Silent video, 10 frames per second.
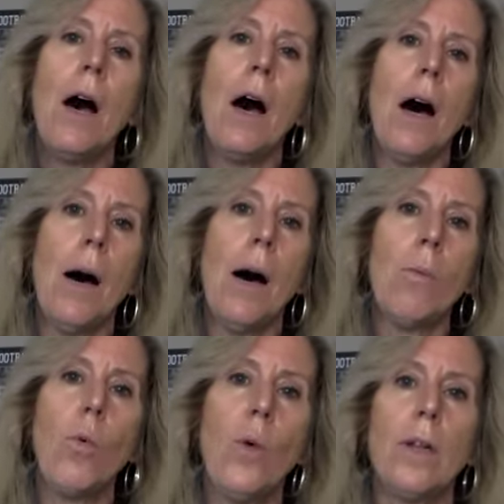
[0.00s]

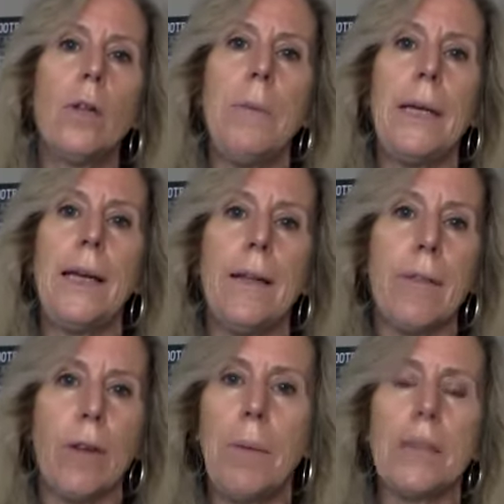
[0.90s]
there'll
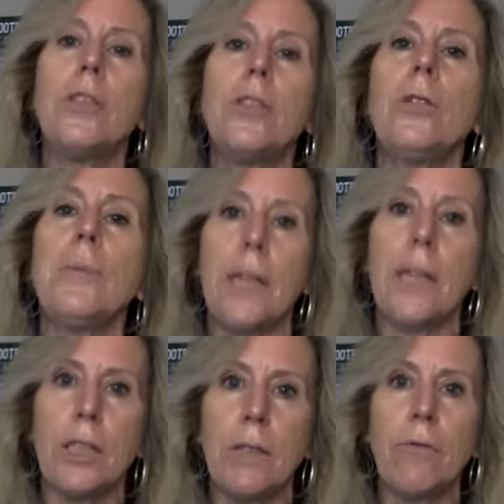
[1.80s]
be a Zoom
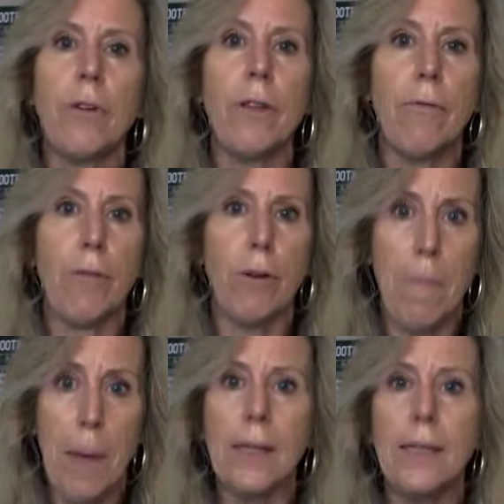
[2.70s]
session for the
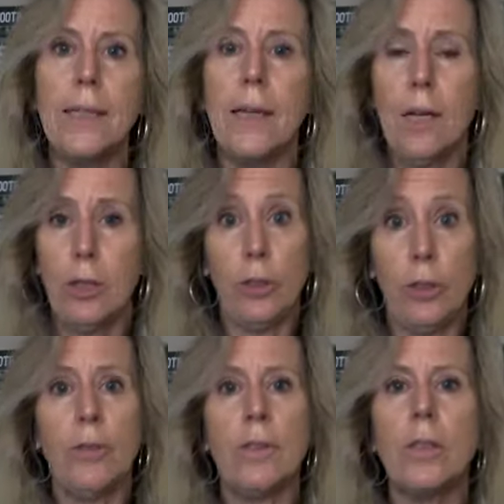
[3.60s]
Pally
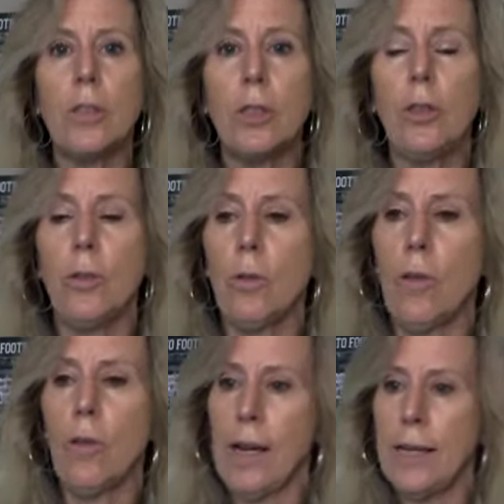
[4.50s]
students to
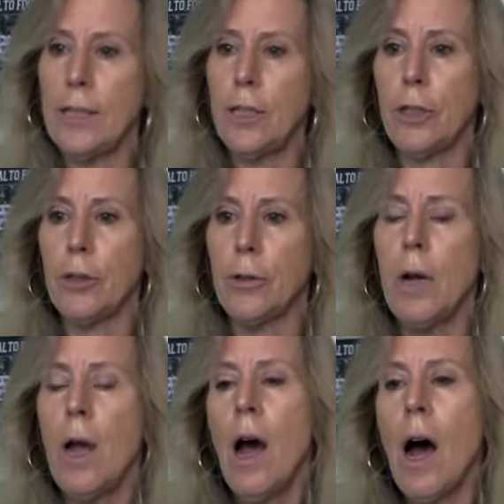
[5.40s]
log into.
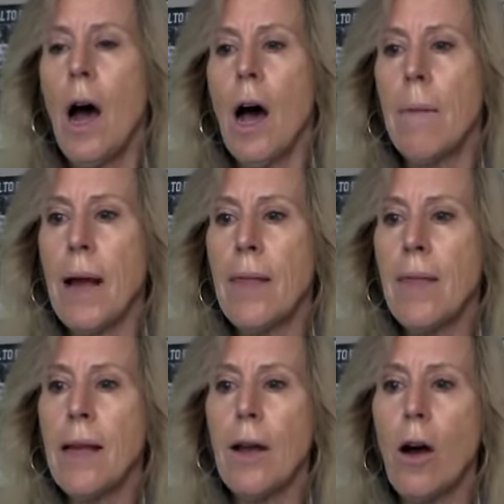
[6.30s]
I
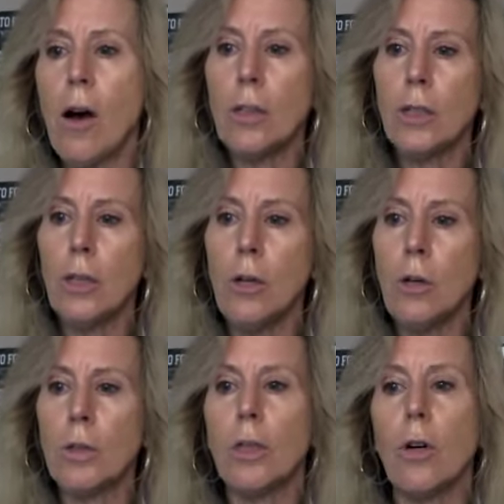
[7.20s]
think
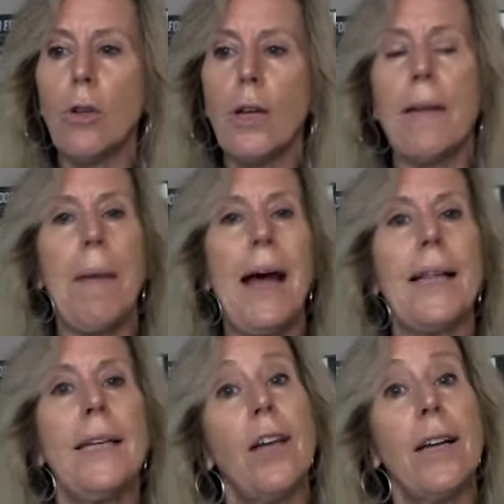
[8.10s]
so look at
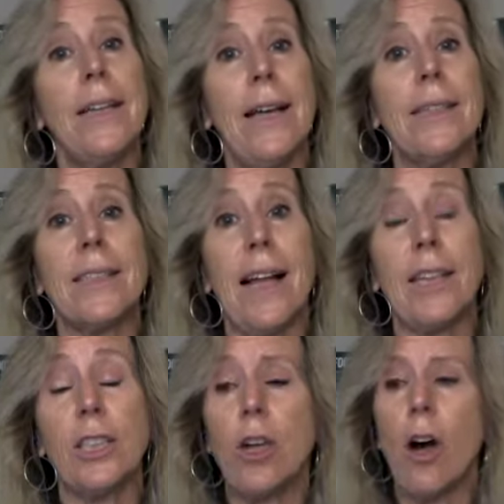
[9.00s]

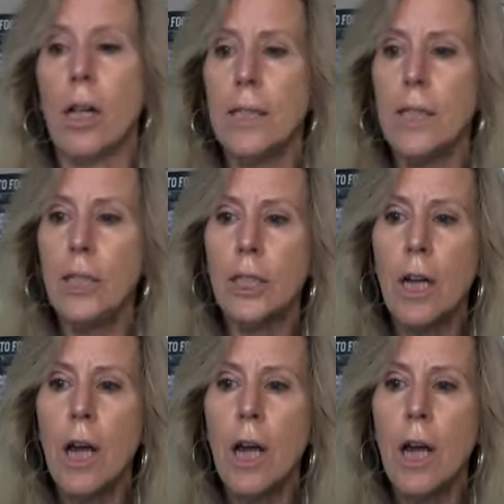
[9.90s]
pally.net/college.